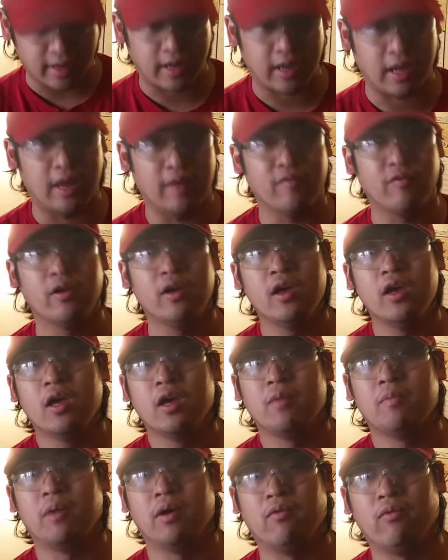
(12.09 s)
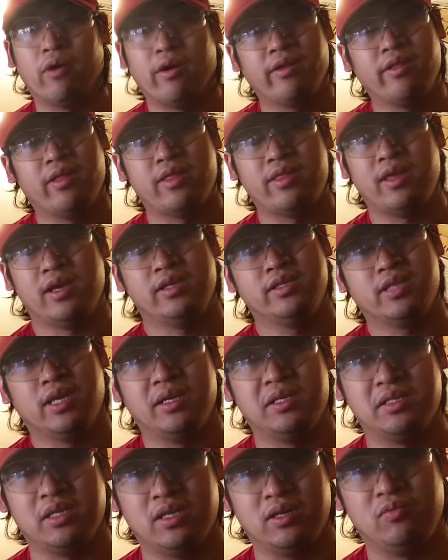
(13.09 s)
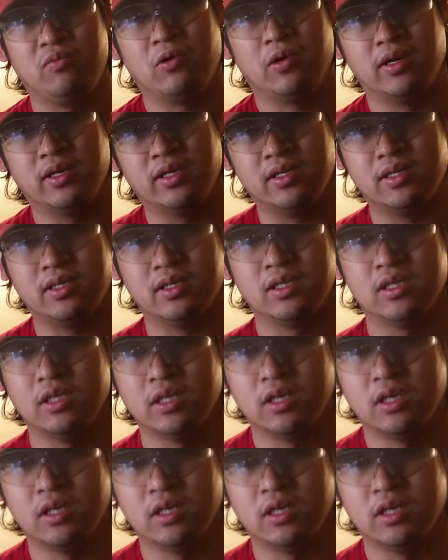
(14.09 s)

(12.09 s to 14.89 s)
I have. But one of the things I did was